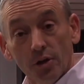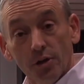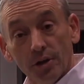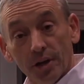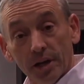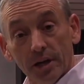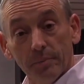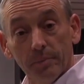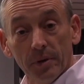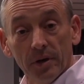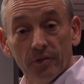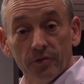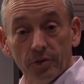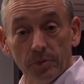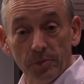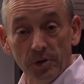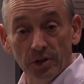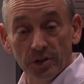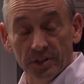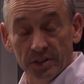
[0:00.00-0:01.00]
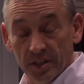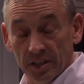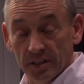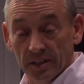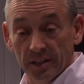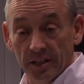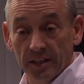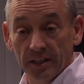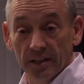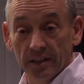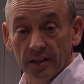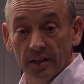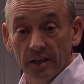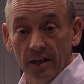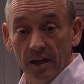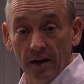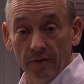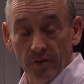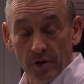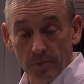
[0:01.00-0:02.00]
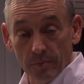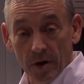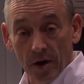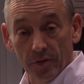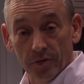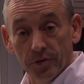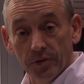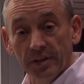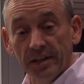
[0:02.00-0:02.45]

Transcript: You get a bill from your utility every month.